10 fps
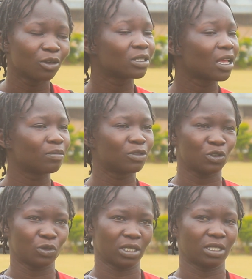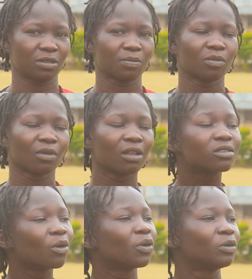No substitutes.
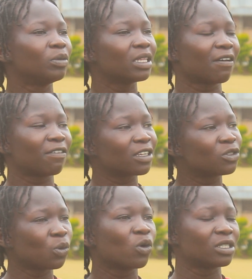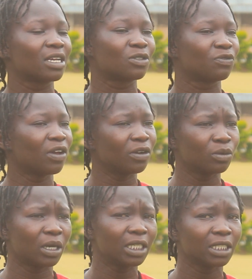So we could play the first 2 quarters very
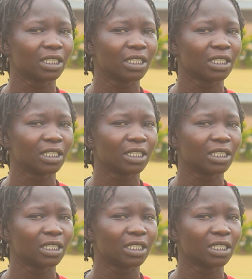well.